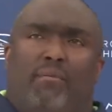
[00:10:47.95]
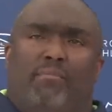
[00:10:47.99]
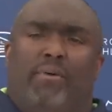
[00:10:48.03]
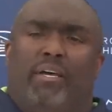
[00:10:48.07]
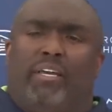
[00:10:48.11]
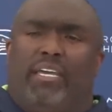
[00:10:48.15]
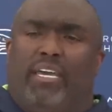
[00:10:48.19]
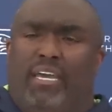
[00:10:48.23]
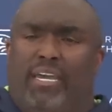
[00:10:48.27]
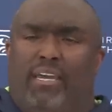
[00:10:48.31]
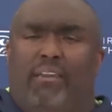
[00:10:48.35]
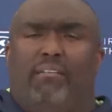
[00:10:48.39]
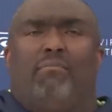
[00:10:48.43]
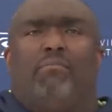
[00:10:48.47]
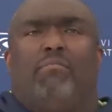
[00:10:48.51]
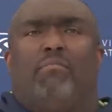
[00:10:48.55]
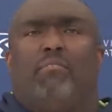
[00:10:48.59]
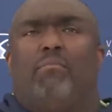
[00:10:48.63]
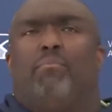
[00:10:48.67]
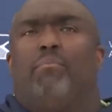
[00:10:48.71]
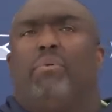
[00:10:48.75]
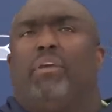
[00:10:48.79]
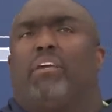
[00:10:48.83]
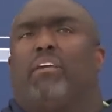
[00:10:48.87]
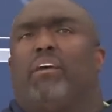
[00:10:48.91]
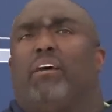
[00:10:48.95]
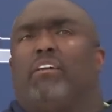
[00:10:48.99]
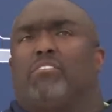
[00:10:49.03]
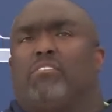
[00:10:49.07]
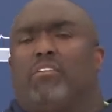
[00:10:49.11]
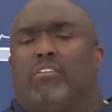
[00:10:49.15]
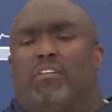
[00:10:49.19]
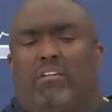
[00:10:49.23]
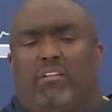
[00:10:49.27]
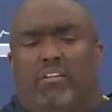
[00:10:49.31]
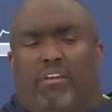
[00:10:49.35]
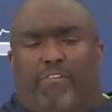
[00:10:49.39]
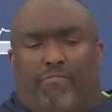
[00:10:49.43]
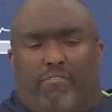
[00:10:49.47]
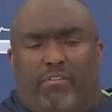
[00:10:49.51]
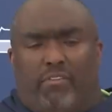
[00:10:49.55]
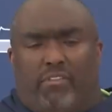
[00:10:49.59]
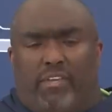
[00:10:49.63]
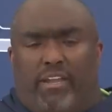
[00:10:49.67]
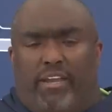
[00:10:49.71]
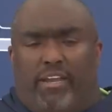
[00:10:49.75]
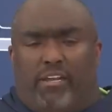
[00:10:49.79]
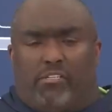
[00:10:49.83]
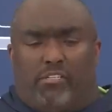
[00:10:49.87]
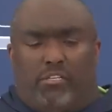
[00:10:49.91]
Again, because of the different
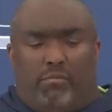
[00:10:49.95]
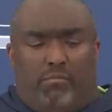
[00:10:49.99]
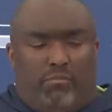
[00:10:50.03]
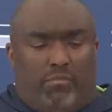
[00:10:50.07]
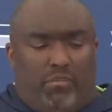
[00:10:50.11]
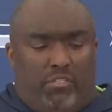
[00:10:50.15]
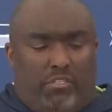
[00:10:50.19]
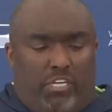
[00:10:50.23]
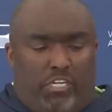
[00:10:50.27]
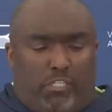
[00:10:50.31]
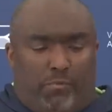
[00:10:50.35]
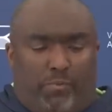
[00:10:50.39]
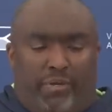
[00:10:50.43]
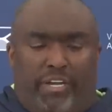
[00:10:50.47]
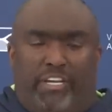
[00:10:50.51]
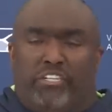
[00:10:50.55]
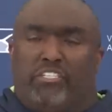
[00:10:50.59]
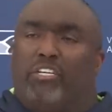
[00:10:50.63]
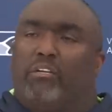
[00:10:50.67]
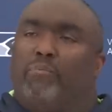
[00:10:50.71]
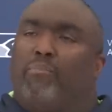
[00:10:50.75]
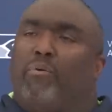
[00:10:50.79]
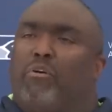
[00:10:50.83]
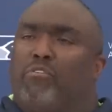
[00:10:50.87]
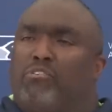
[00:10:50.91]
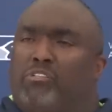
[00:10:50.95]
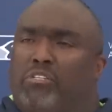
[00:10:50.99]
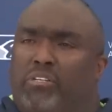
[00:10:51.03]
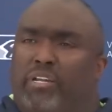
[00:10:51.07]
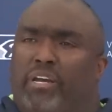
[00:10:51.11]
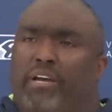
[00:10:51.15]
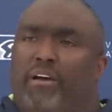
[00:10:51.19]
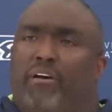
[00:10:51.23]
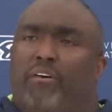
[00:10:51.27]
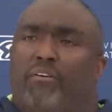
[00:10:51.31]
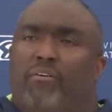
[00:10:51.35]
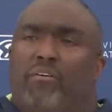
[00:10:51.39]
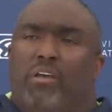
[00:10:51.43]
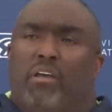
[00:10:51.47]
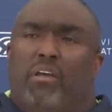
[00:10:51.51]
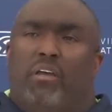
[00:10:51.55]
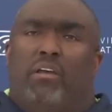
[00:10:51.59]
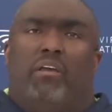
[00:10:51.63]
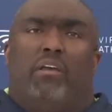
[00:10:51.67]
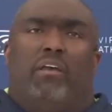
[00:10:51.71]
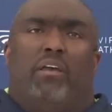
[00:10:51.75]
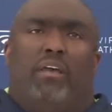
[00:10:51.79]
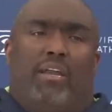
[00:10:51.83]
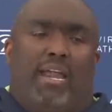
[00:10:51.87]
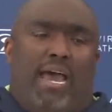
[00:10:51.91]
things and displacing personnel.
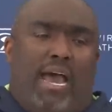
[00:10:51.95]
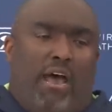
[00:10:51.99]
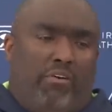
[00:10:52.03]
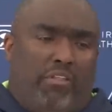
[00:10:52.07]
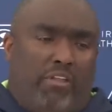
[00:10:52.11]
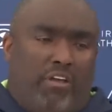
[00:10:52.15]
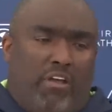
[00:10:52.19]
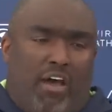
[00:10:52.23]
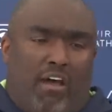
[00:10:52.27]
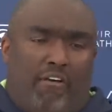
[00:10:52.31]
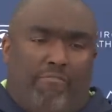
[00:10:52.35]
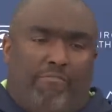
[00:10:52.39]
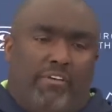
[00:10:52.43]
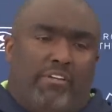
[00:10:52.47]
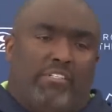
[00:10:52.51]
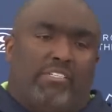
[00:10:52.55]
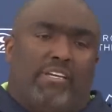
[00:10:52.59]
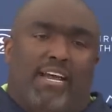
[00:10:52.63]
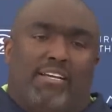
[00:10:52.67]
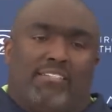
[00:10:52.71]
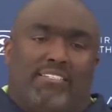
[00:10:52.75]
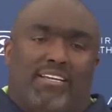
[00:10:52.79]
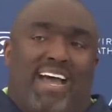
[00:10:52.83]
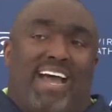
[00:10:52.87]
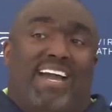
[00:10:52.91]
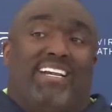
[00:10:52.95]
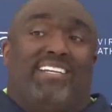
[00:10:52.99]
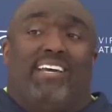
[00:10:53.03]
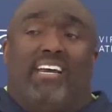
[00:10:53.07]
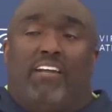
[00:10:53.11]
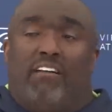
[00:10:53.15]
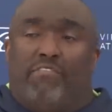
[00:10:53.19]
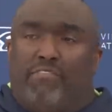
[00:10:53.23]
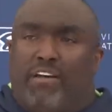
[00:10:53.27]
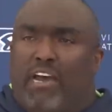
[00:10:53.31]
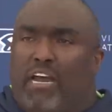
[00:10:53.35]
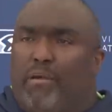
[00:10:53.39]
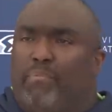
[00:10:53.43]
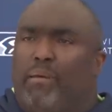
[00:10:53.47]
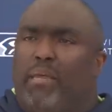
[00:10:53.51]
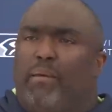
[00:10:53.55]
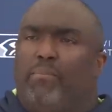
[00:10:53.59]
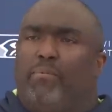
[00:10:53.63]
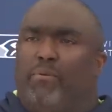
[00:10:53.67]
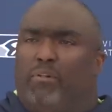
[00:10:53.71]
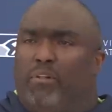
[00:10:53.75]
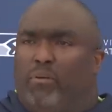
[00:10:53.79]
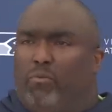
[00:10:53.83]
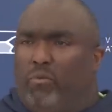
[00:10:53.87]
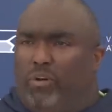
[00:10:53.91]
And how the offense has to identify
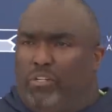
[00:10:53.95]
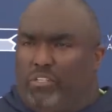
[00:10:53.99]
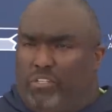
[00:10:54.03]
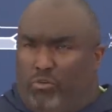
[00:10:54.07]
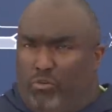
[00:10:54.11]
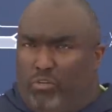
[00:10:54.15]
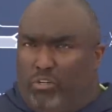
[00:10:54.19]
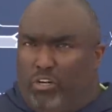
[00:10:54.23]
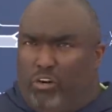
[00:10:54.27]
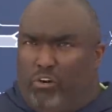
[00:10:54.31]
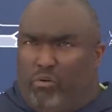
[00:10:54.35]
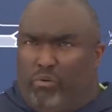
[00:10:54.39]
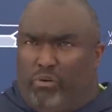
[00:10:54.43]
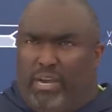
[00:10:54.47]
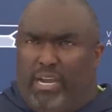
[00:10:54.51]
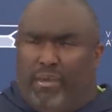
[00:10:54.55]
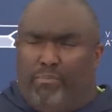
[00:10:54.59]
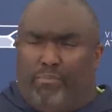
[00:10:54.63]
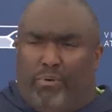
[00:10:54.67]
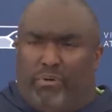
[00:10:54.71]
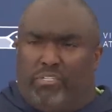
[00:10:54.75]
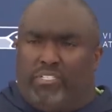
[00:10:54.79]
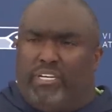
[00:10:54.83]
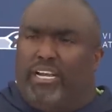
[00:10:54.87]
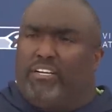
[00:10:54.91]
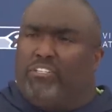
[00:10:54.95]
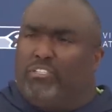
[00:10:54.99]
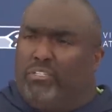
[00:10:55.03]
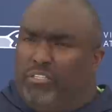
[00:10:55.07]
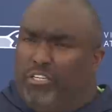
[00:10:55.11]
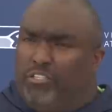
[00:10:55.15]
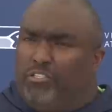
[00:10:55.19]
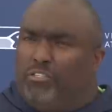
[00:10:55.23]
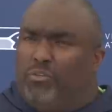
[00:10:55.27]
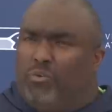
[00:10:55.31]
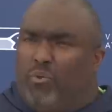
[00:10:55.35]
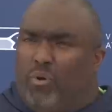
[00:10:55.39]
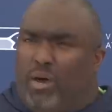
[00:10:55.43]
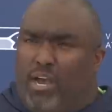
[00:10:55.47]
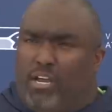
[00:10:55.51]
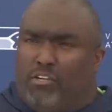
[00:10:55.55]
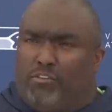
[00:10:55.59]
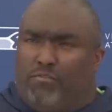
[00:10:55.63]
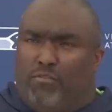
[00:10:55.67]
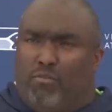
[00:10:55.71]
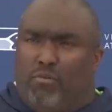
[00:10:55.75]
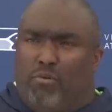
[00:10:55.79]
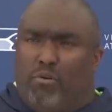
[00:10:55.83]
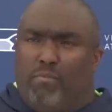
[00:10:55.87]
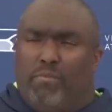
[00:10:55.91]
people and what you can create protection issue-wise
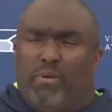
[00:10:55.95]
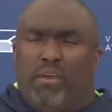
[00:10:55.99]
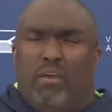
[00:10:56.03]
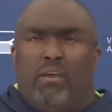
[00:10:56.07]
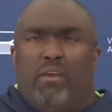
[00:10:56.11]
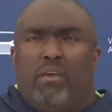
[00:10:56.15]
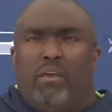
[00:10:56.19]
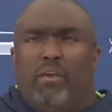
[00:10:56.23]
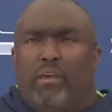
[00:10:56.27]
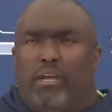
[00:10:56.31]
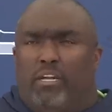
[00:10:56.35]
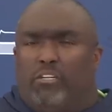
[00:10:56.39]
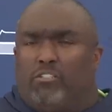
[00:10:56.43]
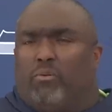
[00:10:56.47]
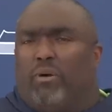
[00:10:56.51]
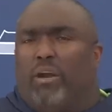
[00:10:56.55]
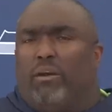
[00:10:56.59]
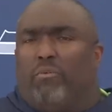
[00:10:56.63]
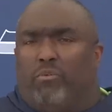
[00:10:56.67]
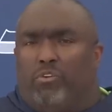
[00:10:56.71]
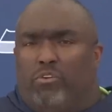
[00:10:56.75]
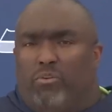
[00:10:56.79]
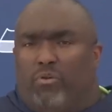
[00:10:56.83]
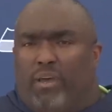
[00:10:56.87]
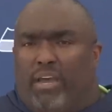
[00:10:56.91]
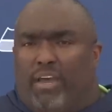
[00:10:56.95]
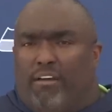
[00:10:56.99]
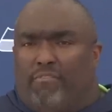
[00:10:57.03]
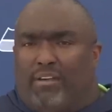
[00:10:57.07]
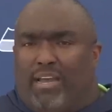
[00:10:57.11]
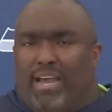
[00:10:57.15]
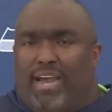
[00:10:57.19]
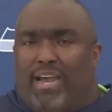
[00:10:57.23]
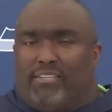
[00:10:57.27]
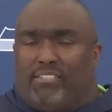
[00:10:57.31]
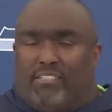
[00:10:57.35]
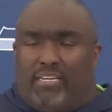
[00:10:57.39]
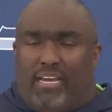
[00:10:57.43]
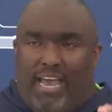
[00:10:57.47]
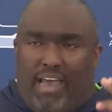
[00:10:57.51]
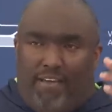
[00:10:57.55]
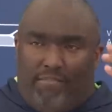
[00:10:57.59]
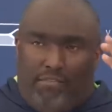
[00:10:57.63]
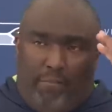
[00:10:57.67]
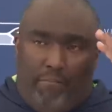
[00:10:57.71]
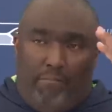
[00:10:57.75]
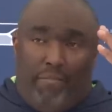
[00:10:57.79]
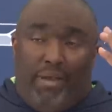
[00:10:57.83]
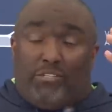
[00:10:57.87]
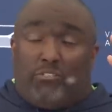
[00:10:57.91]
for them is great when you have guys that
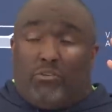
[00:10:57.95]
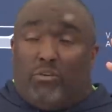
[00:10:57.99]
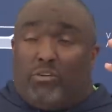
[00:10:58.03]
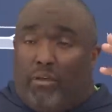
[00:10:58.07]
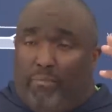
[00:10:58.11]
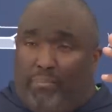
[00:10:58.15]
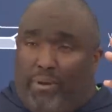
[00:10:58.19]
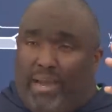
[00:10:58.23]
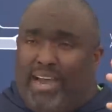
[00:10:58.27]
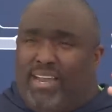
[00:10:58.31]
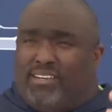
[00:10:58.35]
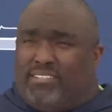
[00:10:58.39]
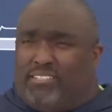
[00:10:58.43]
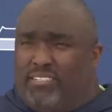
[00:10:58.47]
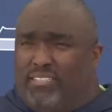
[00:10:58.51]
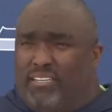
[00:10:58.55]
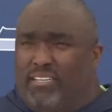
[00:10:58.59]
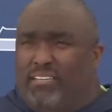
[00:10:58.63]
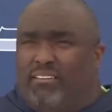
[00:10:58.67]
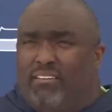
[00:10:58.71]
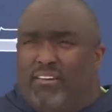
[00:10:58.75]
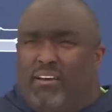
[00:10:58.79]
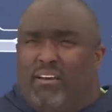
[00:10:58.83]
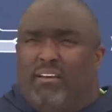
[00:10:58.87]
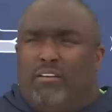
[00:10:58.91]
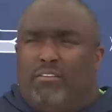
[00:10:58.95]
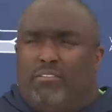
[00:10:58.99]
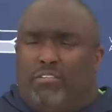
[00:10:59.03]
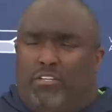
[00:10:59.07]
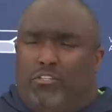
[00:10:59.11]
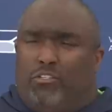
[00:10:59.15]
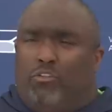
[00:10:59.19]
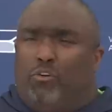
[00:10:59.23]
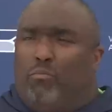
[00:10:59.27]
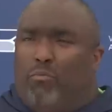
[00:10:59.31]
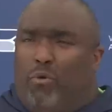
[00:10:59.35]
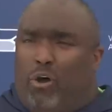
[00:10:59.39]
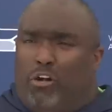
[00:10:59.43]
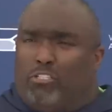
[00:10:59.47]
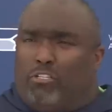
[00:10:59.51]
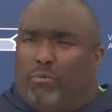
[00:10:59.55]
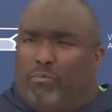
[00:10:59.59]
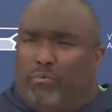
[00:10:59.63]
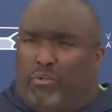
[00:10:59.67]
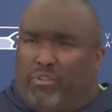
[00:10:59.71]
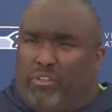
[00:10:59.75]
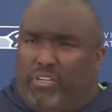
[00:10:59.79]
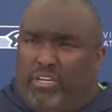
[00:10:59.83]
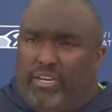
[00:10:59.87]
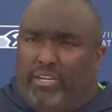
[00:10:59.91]
have the mental capacity to do
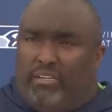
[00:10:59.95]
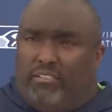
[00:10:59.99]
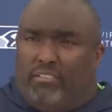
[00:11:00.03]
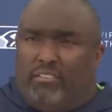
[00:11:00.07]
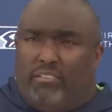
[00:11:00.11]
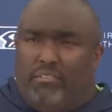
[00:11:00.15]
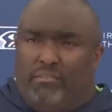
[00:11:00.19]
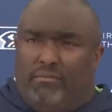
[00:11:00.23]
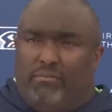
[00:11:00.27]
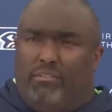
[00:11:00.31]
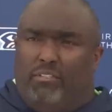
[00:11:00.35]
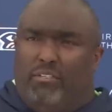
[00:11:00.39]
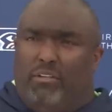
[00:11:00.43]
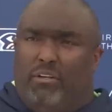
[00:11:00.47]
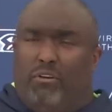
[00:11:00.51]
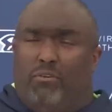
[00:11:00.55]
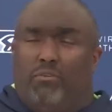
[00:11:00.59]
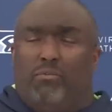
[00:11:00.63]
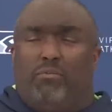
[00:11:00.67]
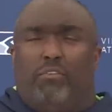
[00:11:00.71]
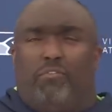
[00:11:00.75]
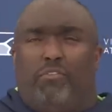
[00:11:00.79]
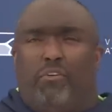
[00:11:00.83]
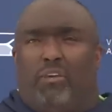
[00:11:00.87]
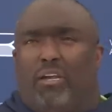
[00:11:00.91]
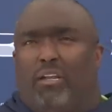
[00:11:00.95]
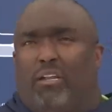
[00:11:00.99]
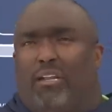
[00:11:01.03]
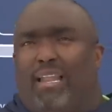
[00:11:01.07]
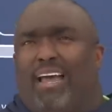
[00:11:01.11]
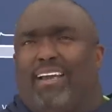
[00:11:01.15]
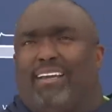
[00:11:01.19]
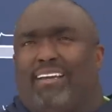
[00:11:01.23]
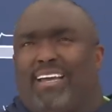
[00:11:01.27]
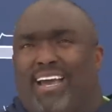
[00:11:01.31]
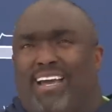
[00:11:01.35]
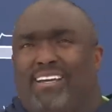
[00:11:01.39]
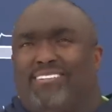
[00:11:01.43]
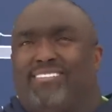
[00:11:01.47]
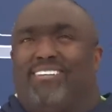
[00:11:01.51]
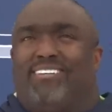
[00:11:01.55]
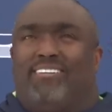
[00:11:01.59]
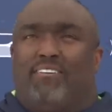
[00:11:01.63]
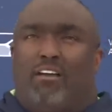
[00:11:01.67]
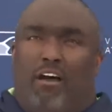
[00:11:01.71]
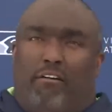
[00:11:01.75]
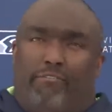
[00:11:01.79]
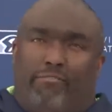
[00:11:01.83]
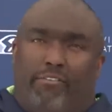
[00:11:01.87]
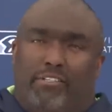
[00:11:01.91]
multiple things. You know, if you can lock guys
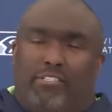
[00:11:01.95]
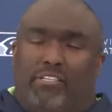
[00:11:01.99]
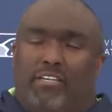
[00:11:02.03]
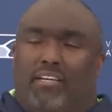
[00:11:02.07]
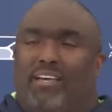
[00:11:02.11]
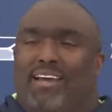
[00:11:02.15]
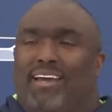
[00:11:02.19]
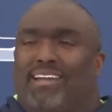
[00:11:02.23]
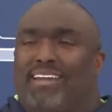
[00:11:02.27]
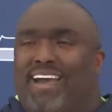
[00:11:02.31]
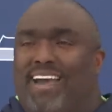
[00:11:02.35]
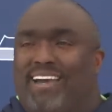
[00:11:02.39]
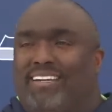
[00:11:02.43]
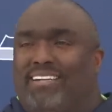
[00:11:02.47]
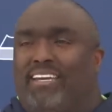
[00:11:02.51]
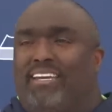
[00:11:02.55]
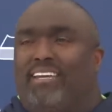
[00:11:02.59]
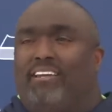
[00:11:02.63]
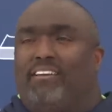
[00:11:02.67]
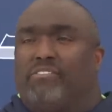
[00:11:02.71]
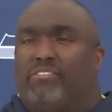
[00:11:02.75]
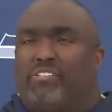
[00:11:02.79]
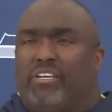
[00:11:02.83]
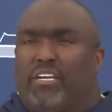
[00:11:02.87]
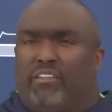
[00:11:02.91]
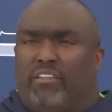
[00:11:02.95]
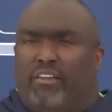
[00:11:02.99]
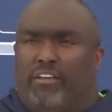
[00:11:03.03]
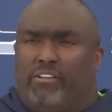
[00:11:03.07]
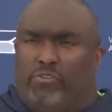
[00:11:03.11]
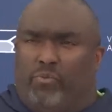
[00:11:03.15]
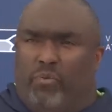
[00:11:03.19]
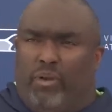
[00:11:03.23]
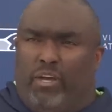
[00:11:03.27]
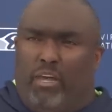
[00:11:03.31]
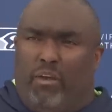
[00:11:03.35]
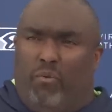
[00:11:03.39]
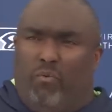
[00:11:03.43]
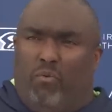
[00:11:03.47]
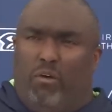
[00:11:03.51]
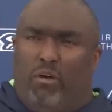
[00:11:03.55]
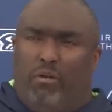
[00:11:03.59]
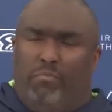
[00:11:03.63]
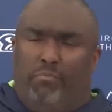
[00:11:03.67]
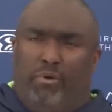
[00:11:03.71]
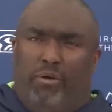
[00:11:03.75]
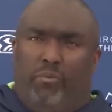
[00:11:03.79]
in, the offense can kind of ID and set things the way they want.